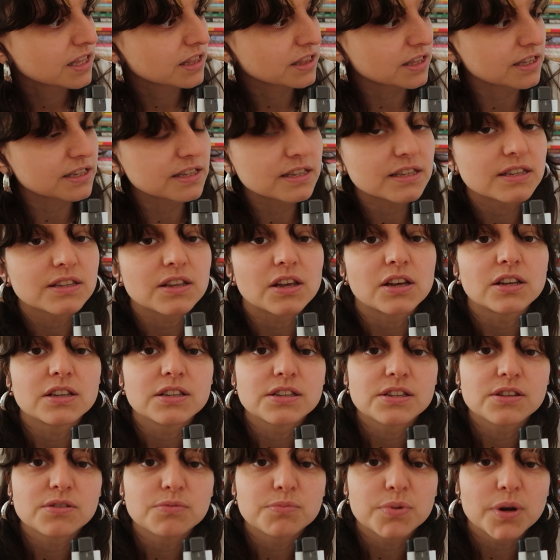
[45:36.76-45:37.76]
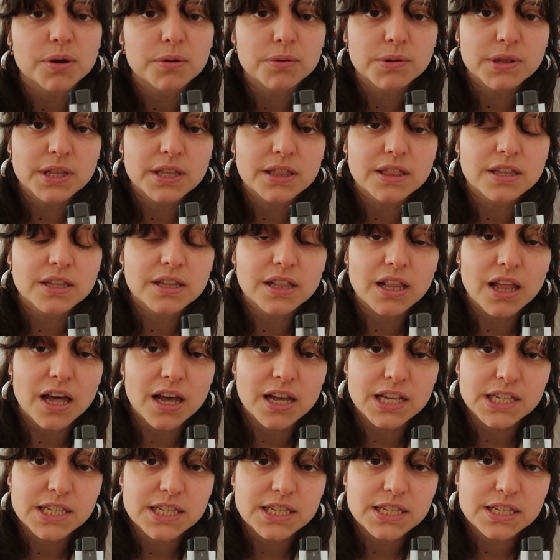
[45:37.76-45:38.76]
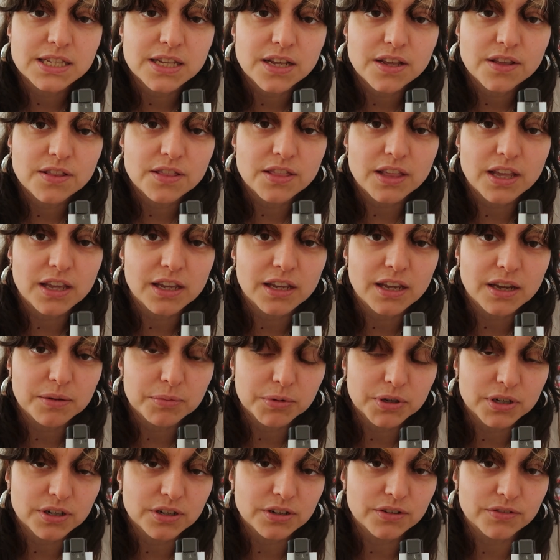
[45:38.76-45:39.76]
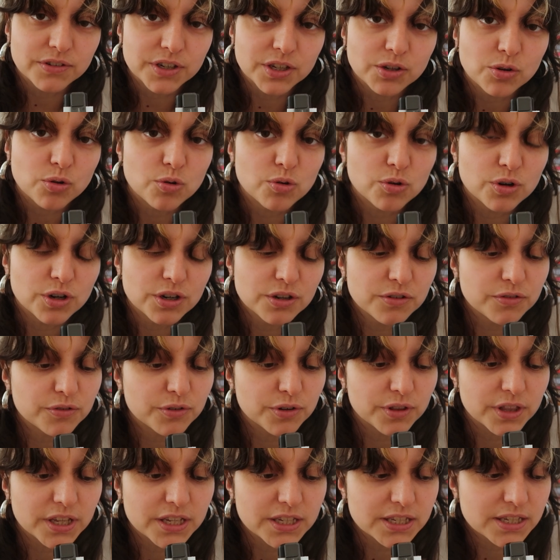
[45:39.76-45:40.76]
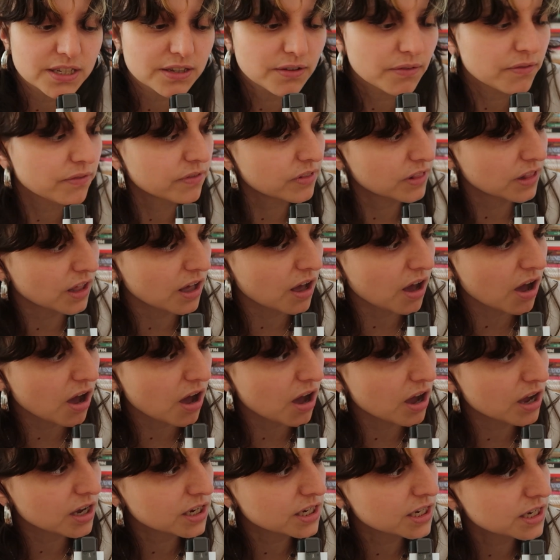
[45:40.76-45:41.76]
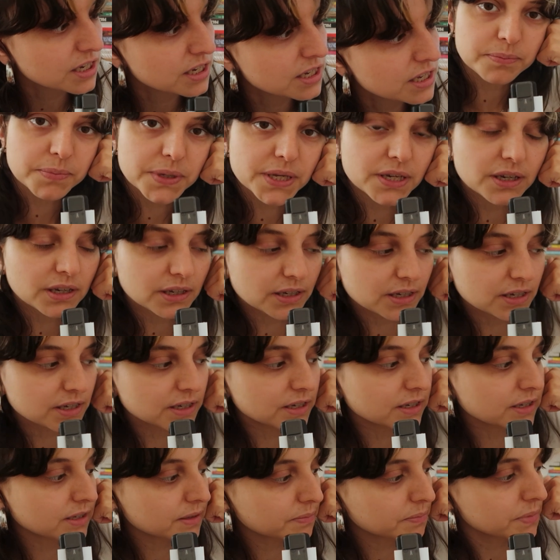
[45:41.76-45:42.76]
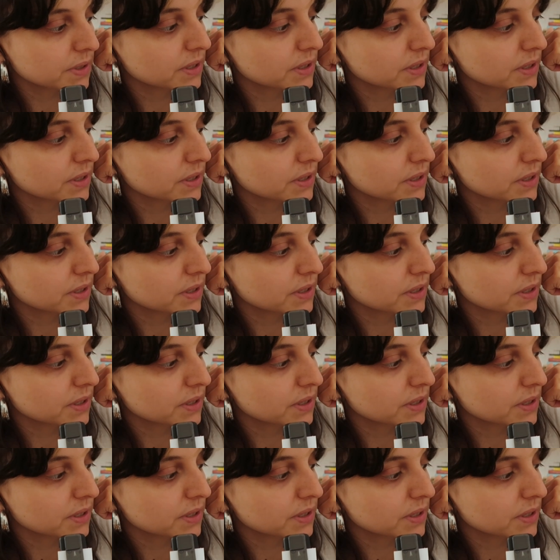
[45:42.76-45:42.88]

This is also probably the last thing I'm gonna record for this vlog because